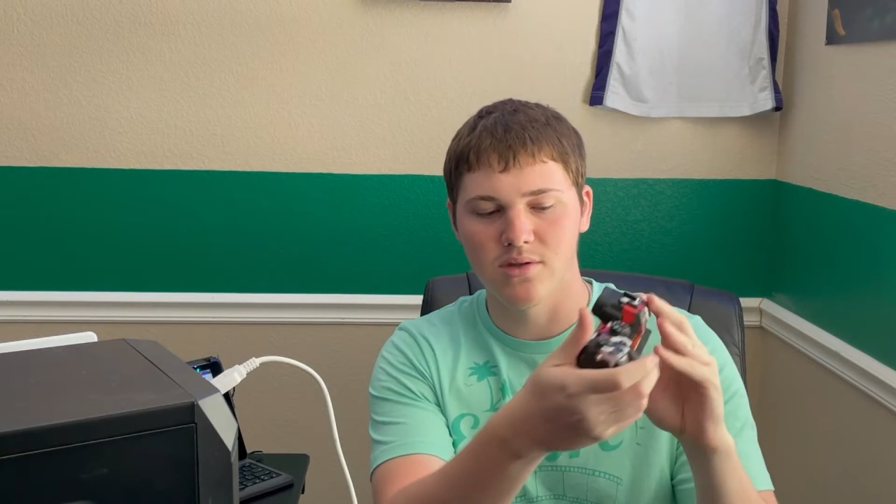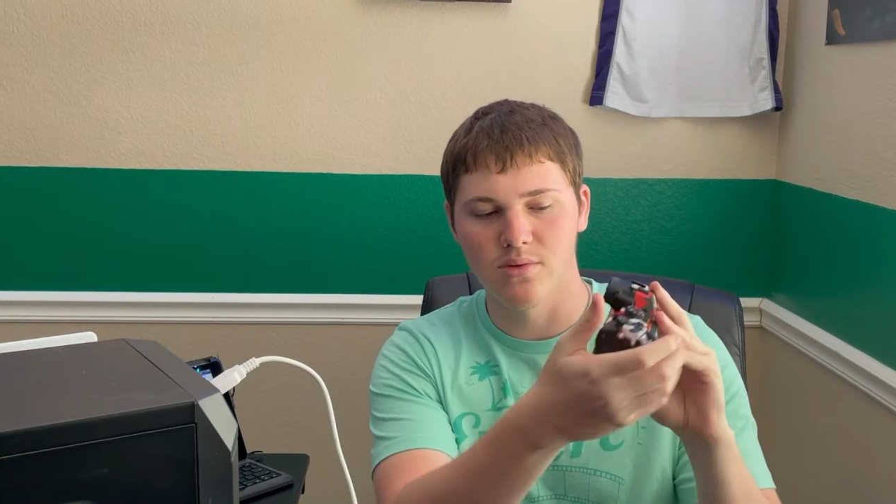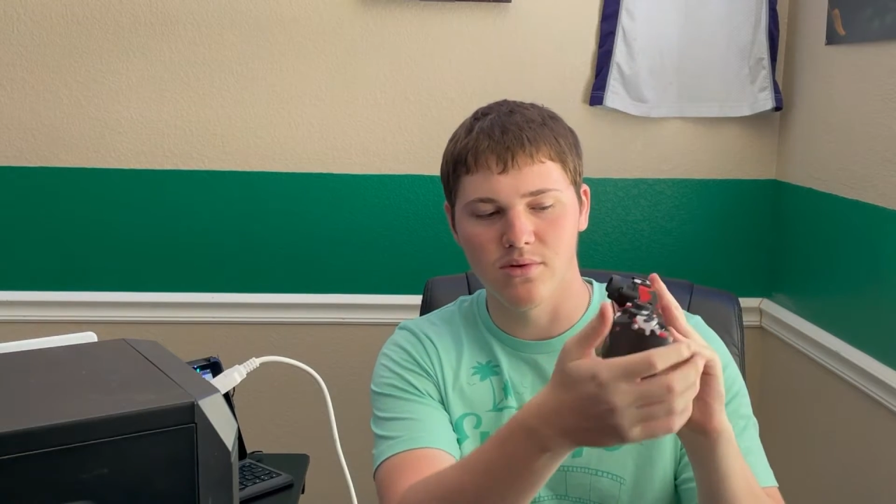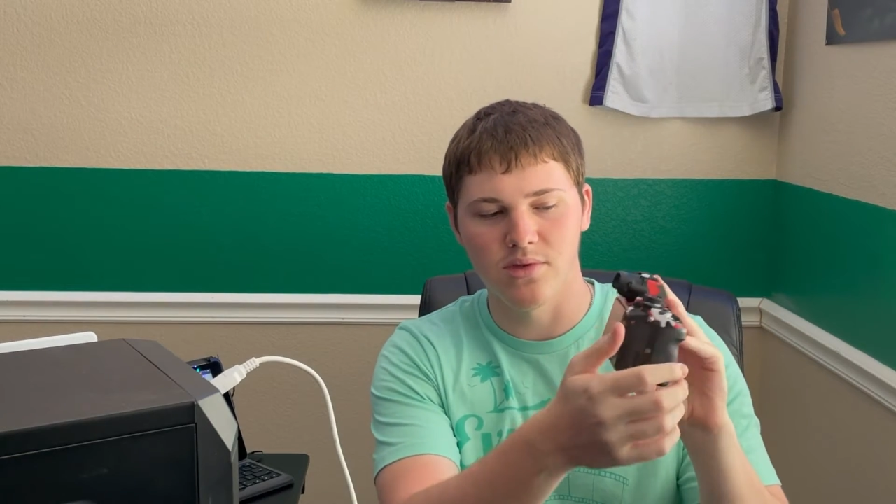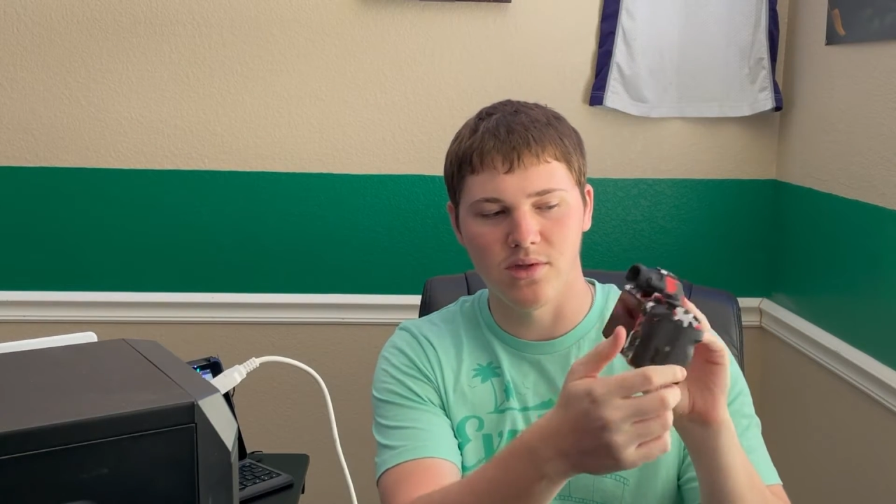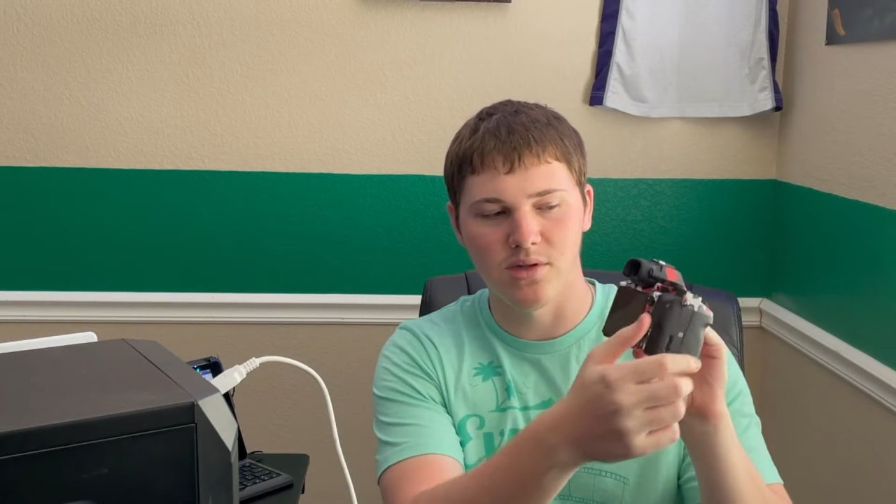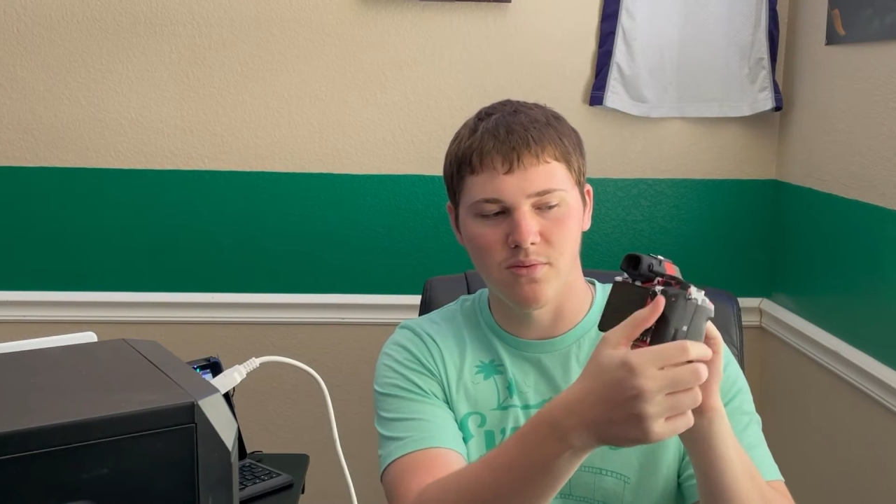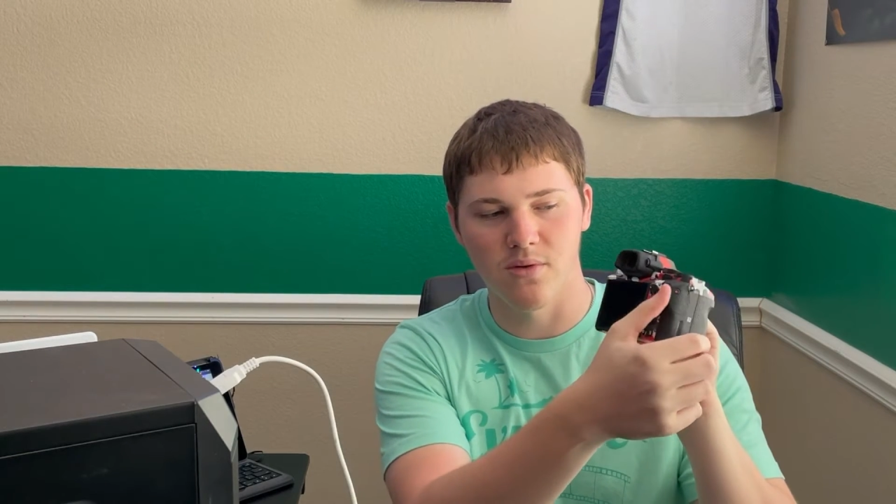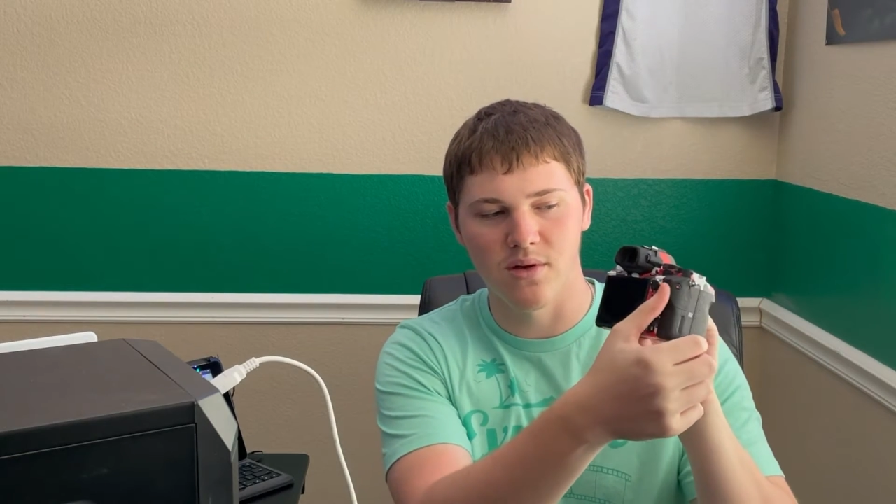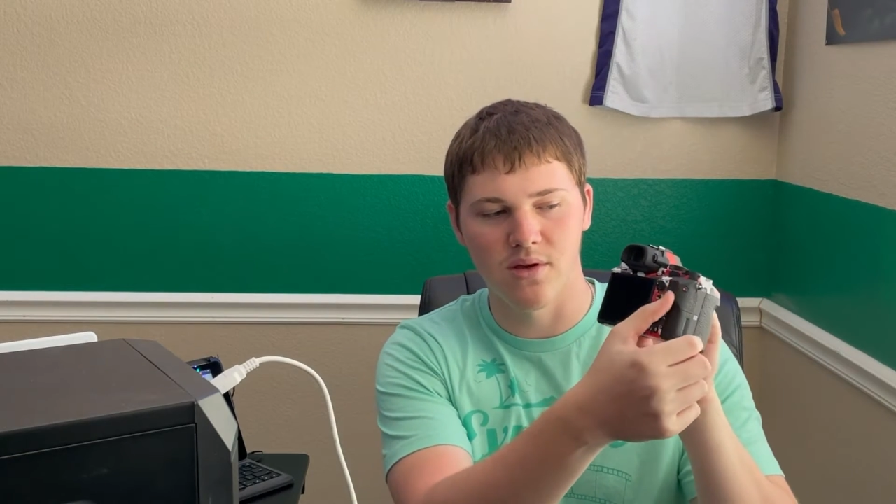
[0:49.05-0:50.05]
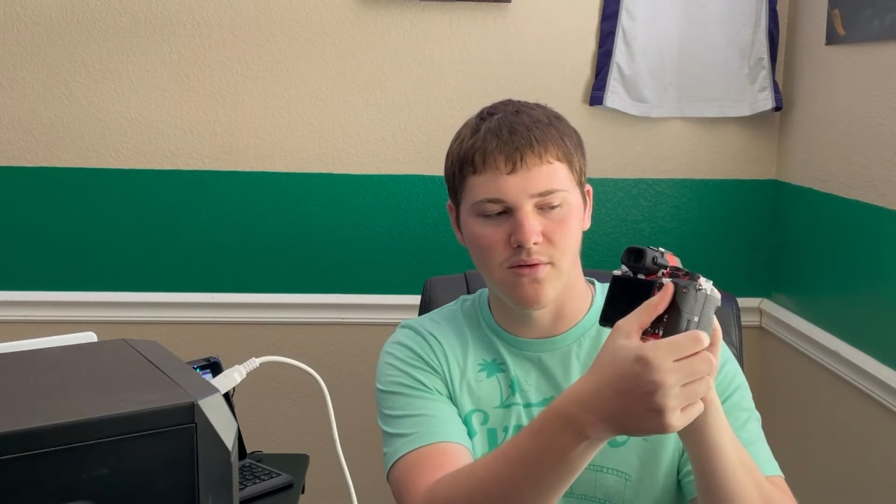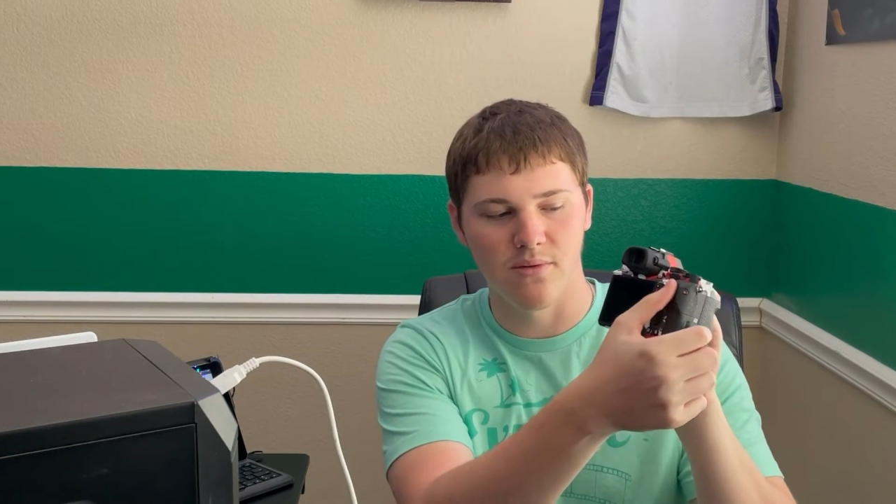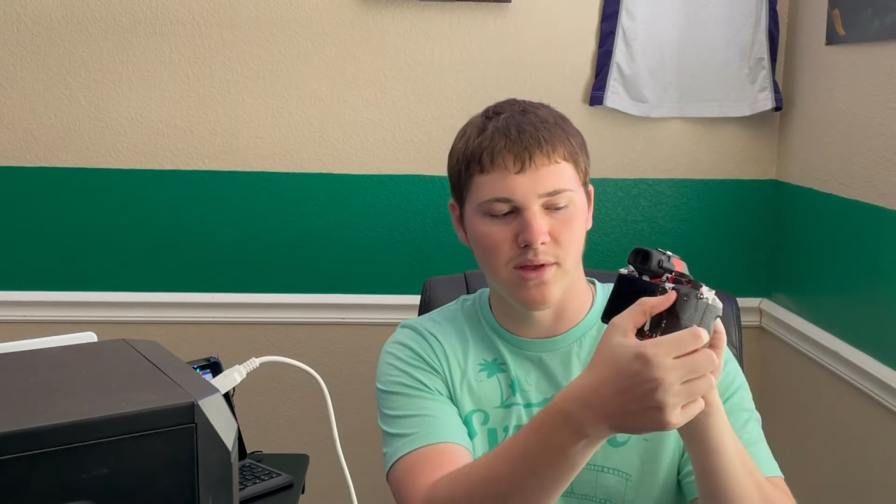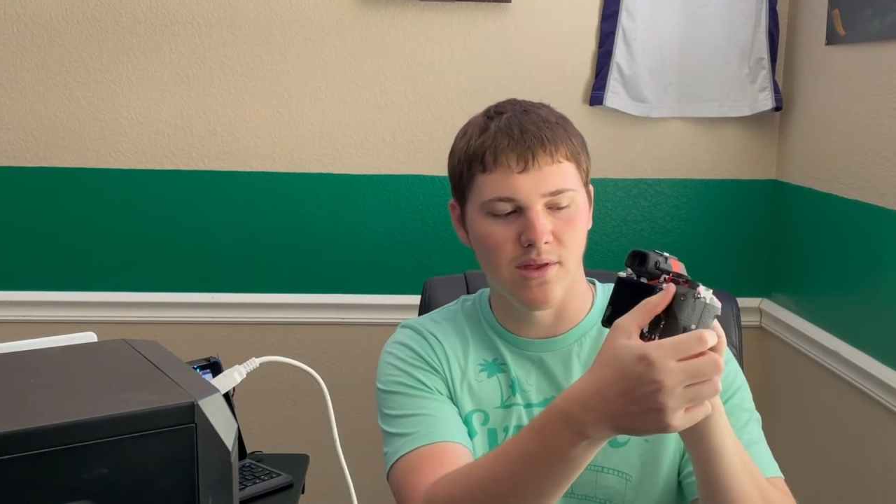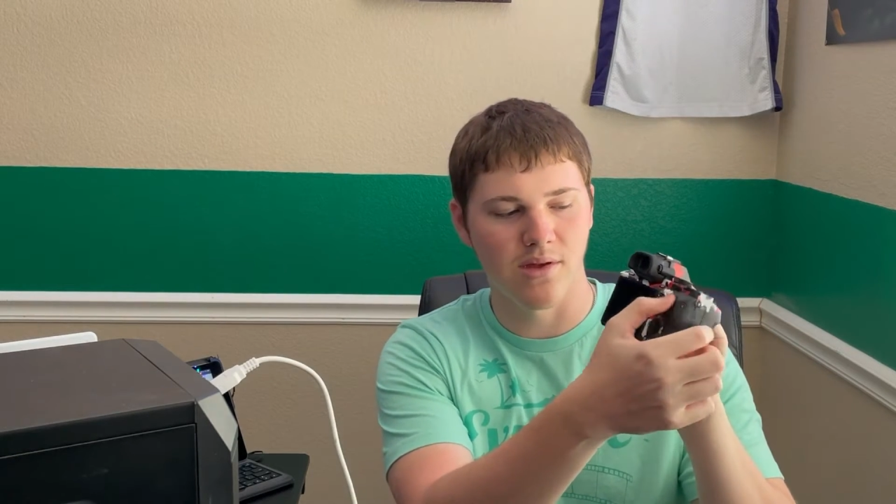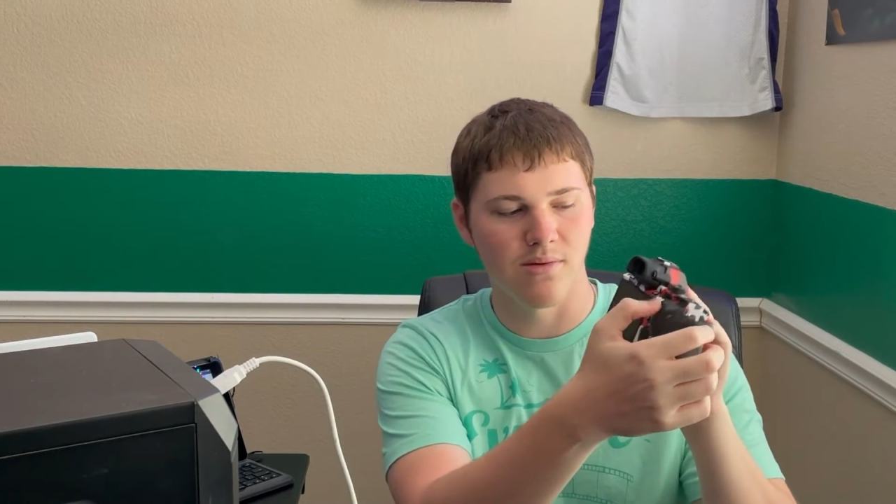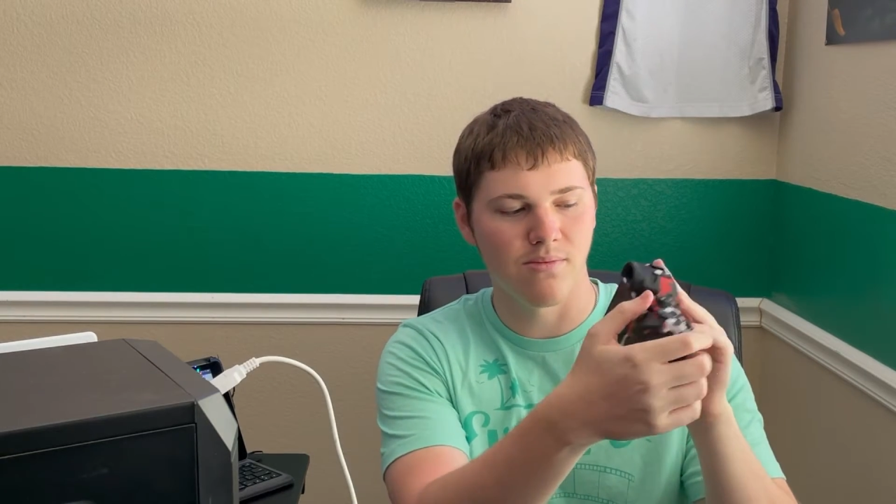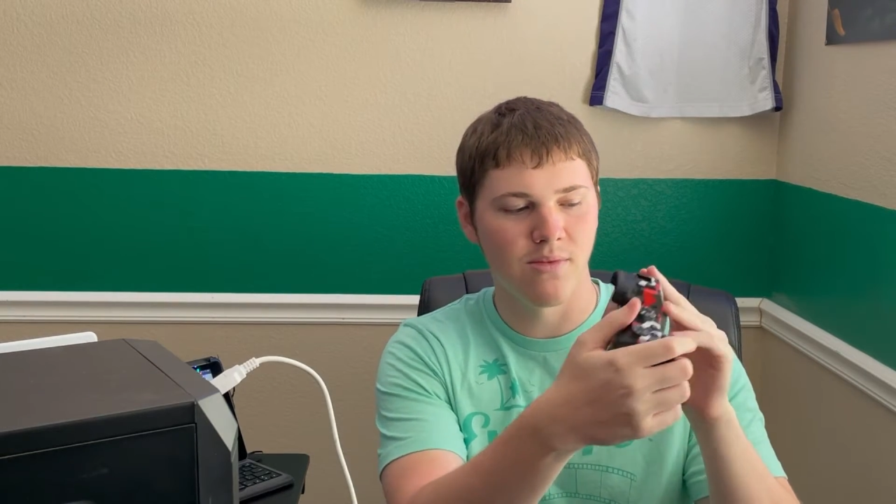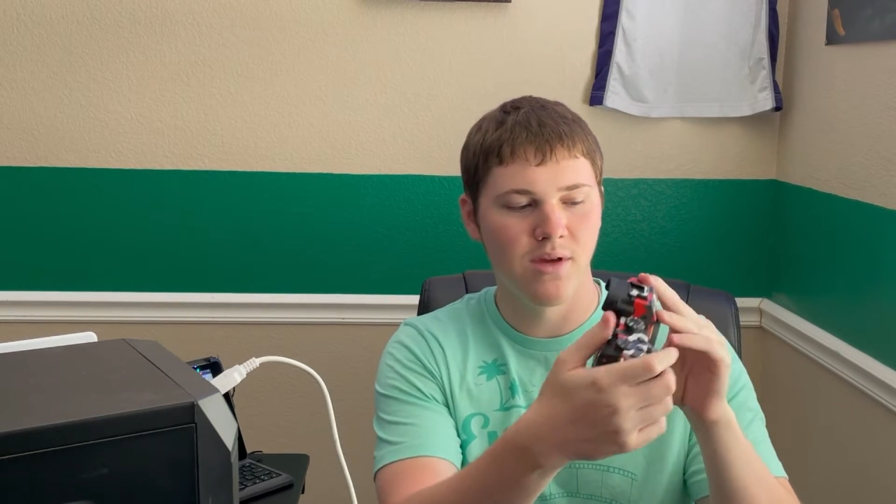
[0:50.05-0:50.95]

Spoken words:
as well as this part right here for my thumb,